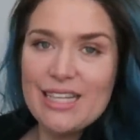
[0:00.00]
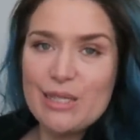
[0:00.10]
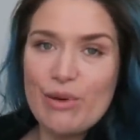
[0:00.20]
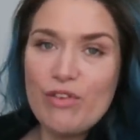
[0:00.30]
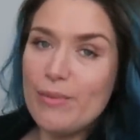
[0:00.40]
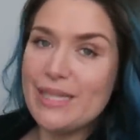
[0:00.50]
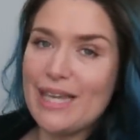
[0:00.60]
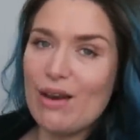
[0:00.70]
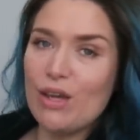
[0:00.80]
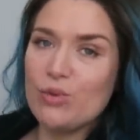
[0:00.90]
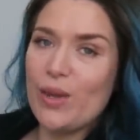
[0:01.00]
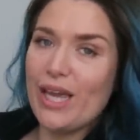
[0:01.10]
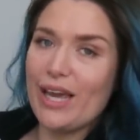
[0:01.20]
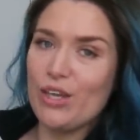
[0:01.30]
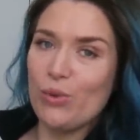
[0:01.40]
So if you missed out last
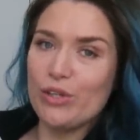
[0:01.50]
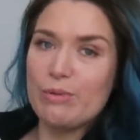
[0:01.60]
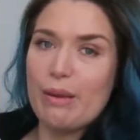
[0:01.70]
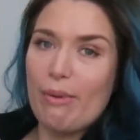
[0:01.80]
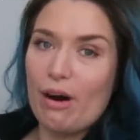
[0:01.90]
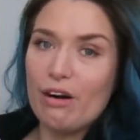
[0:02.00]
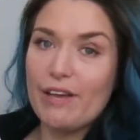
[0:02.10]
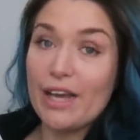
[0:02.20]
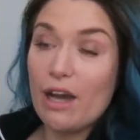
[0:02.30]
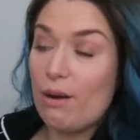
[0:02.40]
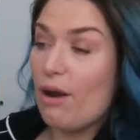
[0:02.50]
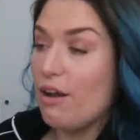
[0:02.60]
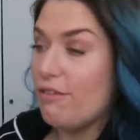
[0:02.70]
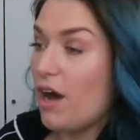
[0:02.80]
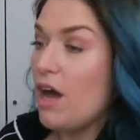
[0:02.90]
week and you want to be part of it, go
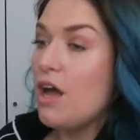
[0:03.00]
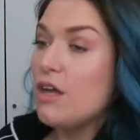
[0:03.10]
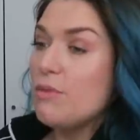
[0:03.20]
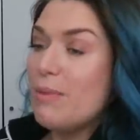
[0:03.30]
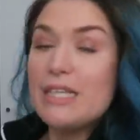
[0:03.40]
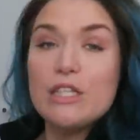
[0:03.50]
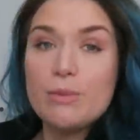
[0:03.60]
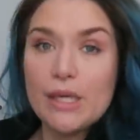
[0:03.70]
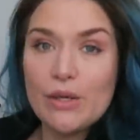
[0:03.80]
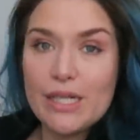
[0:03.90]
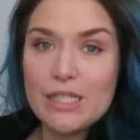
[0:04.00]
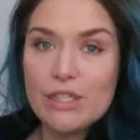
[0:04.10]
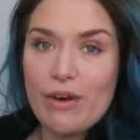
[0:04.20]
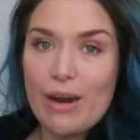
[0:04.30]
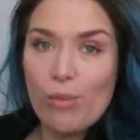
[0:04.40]
over, message me on
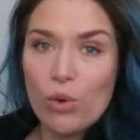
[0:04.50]
Instagram.